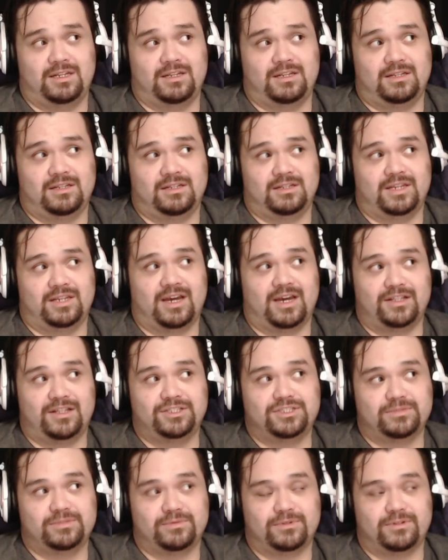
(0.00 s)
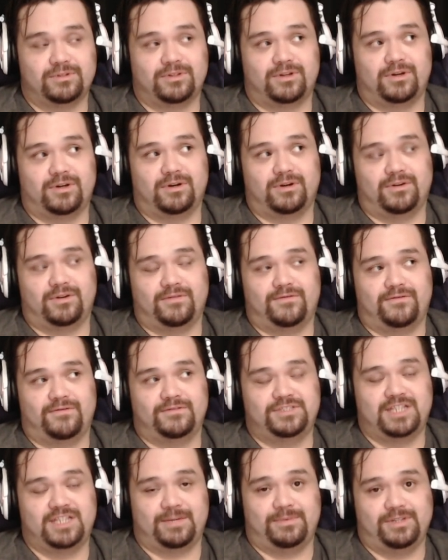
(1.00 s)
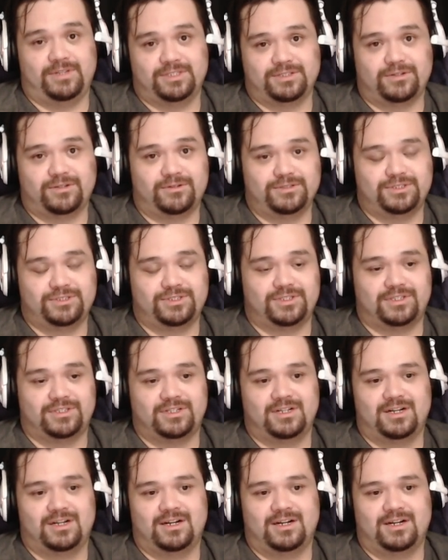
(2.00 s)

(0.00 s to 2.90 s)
knowledgeable of Japanese culture,